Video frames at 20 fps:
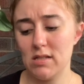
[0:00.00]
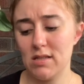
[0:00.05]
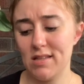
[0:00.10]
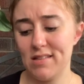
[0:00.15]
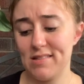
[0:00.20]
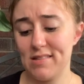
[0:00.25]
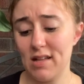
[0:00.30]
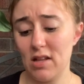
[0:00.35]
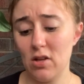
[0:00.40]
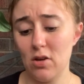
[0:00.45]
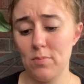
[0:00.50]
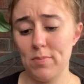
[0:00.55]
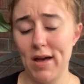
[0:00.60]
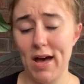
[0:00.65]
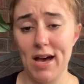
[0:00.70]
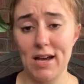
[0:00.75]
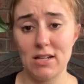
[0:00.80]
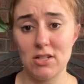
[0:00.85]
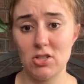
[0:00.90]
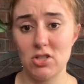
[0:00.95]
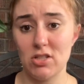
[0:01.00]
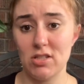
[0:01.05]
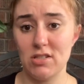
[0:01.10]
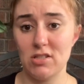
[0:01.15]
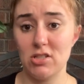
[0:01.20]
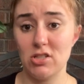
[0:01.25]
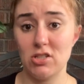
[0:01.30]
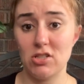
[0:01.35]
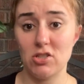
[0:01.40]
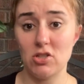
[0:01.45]
the seller packaged this
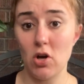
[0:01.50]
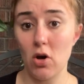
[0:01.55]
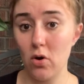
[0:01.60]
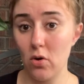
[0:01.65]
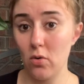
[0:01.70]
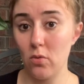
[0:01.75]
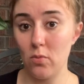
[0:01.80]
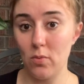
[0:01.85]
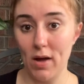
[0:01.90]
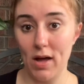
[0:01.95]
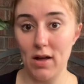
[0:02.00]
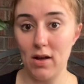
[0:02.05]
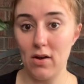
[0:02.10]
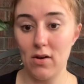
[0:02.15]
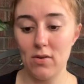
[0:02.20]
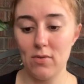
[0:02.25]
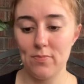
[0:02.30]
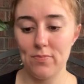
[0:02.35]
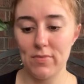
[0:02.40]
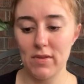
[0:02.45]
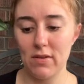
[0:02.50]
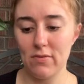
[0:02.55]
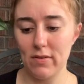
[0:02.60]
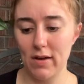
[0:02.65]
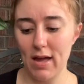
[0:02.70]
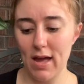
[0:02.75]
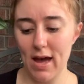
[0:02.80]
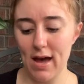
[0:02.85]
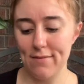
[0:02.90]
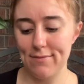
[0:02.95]
so well. If I
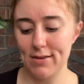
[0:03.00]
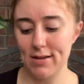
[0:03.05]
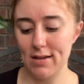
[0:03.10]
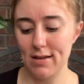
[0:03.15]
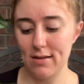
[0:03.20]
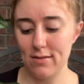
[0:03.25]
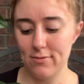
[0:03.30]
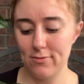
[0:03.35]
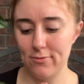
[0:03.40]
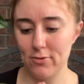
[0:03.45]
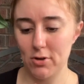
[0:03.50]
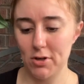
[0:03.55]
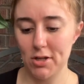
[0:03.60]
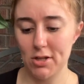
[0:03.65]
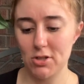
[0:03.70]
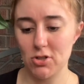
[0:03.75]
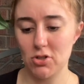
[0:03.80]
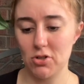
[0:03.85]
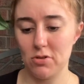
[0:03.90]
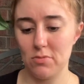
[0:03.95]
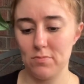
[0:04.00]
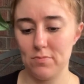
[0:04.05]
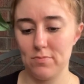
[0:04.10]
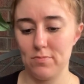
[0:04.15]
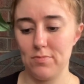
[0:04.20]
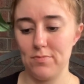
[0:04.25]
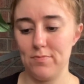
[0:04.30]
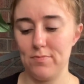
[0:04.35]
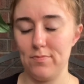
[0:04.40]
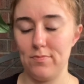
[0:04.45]
have any footage or
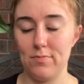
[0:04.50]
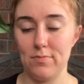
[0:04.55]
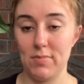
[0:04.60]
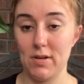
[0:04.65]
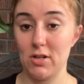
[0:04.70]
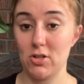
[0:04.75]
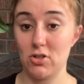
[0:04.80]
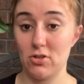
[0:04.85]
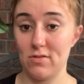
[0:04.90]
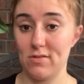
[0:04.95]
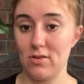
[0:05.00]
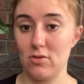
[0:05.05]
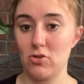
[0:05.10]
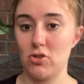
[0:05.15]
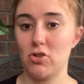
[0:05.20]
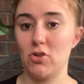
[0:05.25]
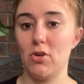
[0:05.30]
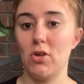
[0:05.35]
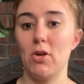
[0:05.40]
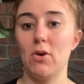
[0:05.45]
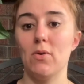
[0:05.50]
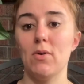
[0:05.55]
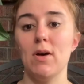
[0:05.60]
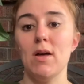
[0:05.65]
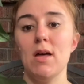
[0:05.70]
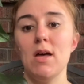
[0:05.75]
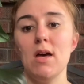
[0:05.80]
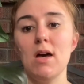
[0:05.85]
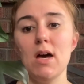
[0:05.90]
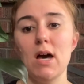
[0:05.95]
pictures, I'll show you.
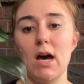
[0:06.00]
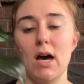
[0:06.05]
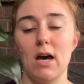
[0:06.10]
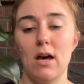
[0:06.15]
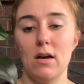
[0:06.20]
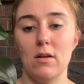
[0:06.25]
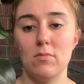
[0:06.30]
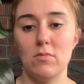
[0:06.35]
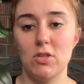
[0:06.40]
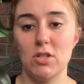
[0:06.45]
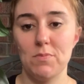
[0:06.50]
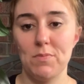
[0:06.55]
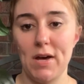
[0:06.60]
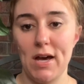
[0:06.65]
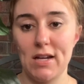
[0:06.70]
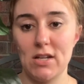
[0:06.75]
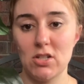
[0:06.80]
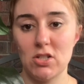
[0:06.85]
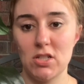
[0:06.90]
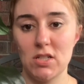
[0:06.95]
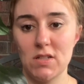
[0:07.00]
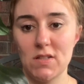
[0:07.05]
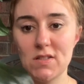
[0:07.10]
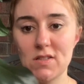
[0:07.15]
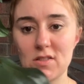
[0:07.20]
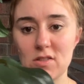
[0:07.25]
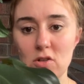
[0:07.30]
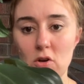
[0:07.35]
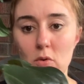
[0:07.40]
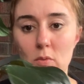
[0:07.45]
She packaged it
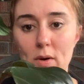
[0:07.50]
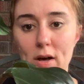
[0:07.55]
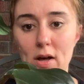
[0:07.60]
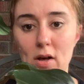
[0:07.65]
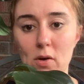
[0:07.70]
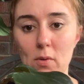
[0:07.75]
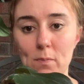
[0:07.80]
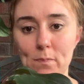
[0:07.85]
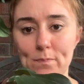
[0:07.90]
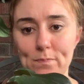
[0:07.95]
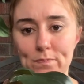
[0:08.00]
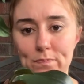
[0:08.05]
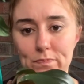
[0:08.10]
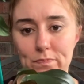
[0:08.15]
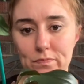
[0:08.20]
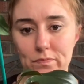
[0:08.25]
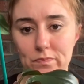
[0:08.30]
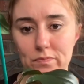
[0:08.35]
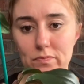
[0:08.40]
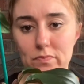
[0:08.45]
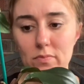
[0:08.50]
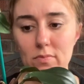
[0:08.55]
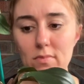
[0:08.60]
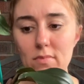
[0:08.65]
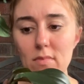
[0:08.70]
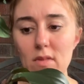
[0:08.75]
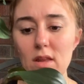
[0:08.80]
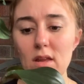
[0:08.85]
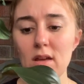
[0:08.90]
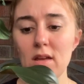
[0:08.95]
so well.
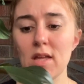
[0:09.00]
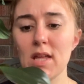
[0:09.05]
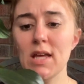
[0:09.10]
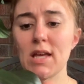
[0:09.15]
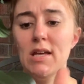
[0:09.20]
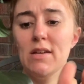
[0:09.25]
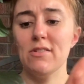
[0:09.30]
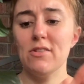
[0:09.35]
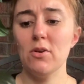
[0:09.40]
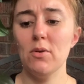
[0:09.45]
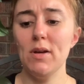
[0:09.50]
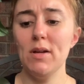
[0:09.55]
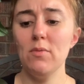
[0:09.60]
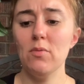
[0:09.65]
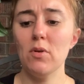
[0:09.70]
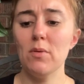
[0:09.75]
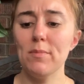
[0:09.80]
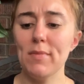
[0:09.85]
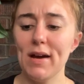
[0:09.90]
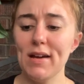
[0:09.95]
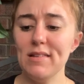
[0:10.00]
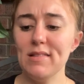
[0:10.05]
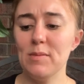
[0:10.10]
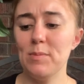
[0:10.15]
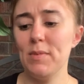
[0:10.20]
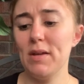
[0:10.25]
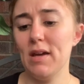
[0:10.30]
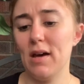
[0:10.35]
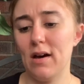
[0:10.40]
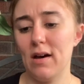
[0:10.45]
So it reminds
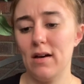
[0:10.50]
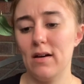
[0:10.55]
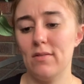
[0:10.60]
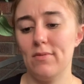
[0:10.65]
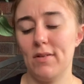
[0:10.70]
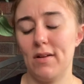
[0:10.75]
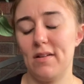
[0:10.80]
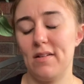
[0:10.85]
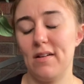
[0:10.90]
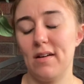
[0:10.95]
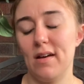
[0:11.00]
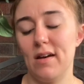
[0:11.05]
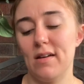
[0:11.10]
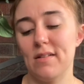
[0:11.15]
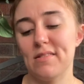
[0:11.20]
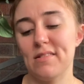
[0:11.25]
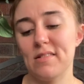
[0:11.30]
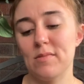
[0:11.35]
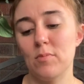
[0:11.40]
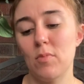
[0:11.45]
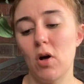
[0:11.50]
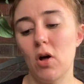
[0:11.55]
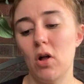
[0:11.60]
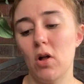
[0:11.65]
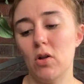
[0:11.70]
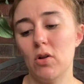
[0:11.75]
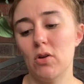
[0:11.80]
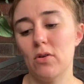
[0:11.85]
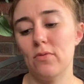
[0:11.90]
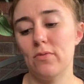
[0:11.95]
me of a
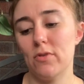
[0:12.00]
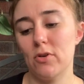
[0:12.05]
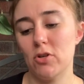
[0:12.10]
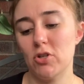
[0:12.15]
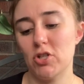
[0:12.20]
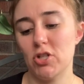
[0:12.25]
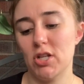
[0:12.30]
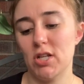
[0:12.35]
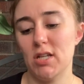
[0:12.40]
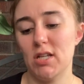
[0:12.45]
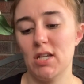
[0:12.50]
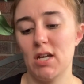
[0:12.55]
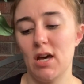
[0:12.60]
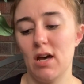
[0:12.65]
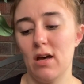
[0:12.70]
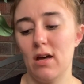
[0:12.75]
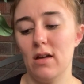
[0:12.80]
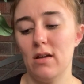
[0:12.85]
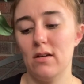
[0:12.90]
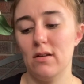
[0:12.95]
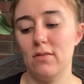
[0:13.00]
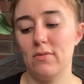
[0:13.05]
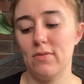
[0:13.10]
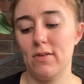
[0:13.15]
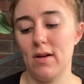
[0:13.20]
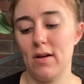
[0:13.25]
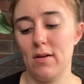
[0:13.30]
smaller version of